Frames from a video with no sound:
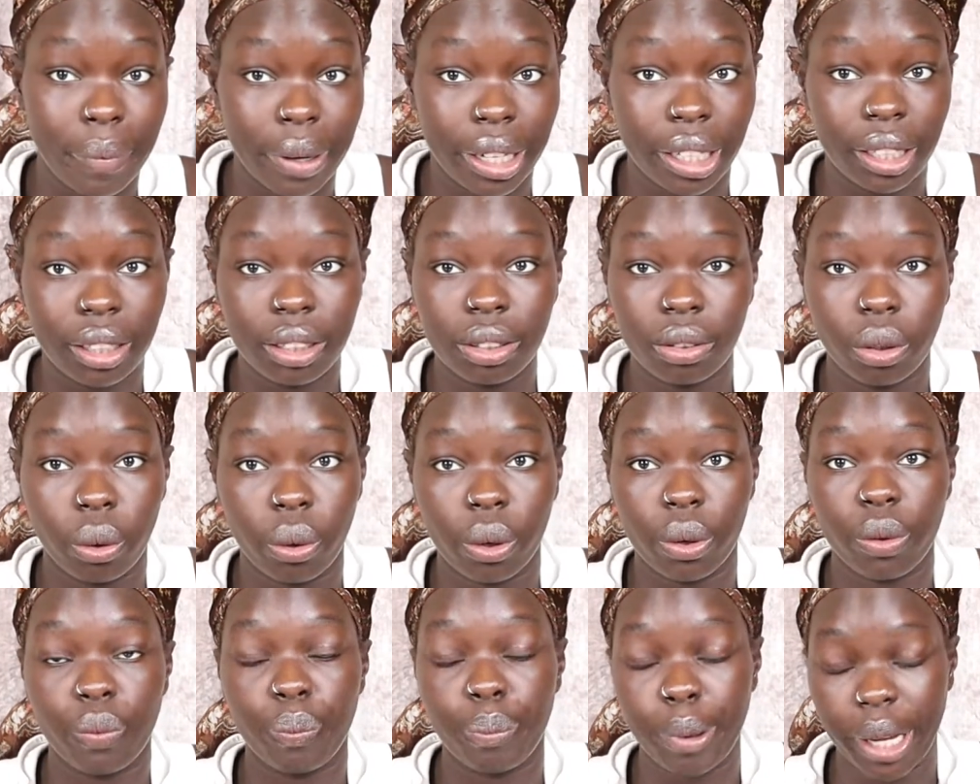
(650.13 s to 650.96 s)
minutes
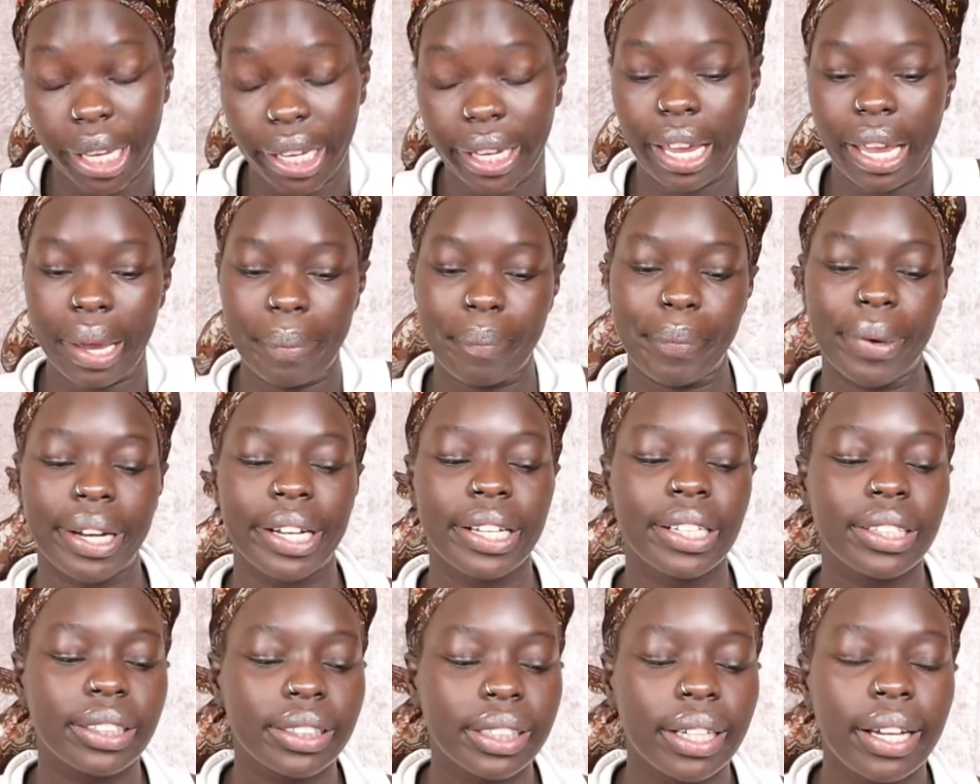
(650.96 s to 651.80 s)
or bike 8
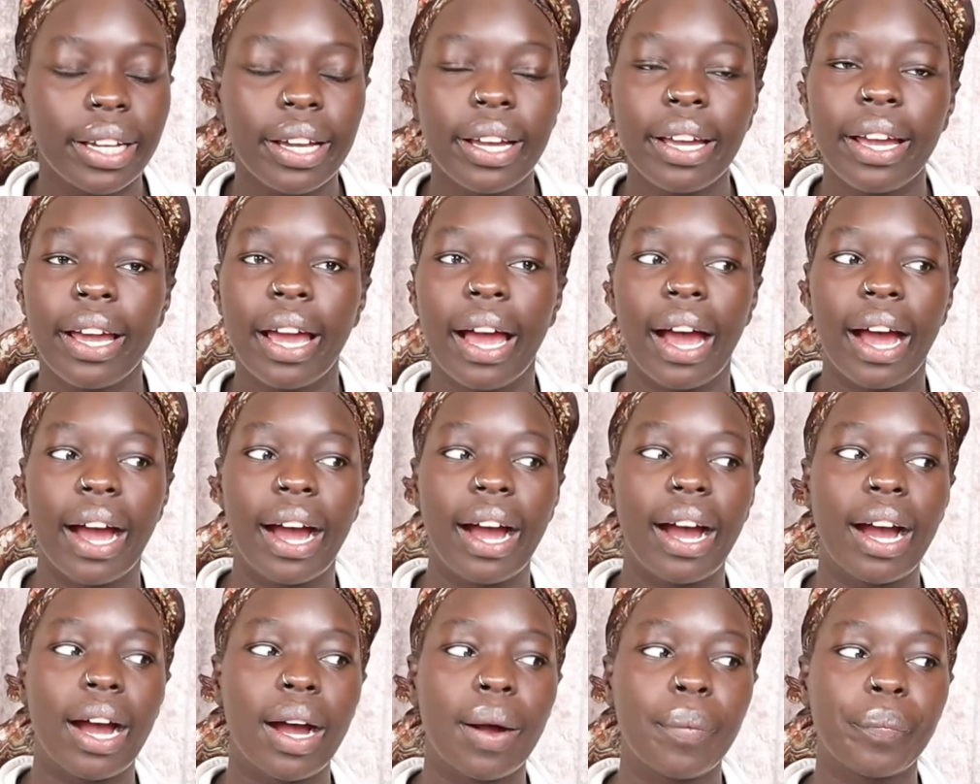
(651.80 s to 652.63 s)
minutes.
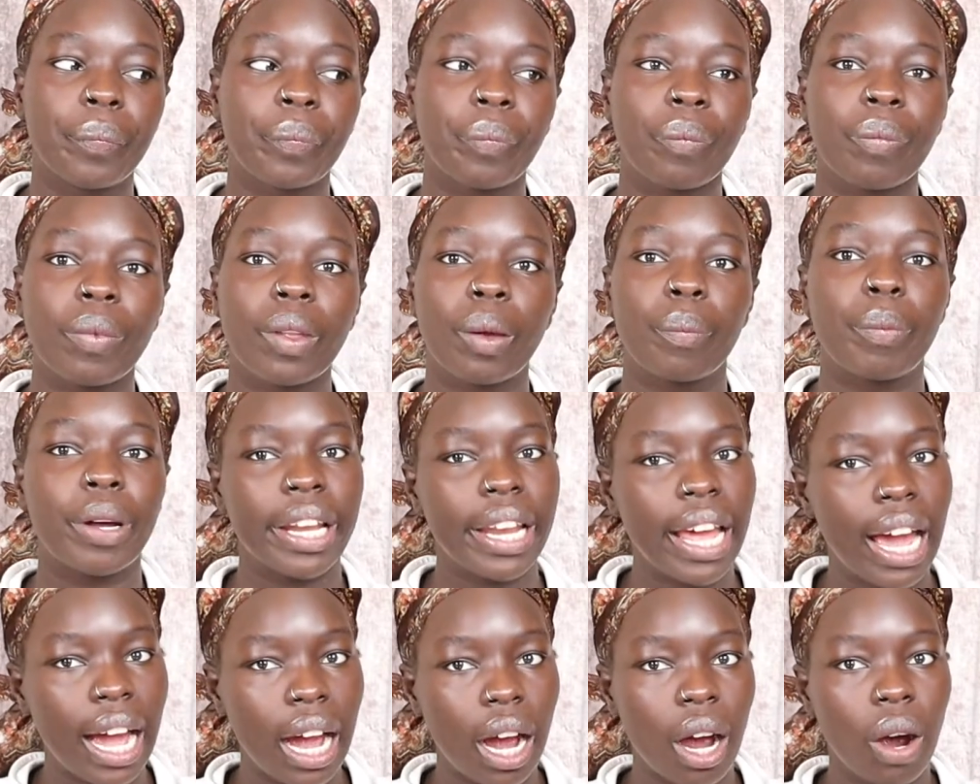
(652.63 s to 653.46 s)
But
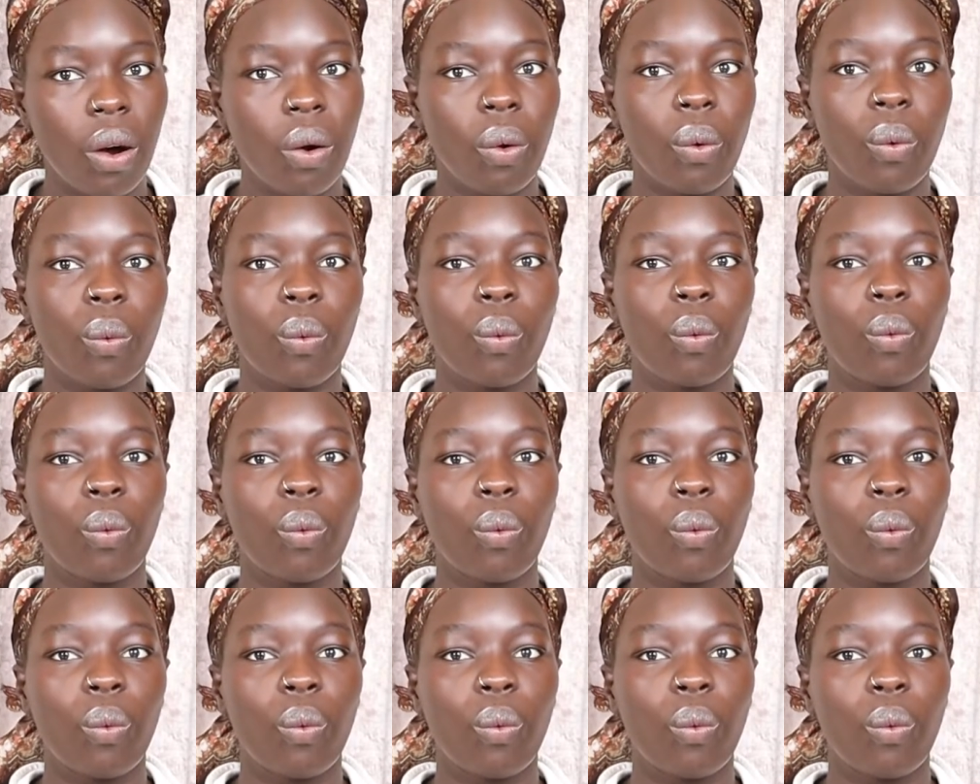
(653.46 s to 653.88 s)
now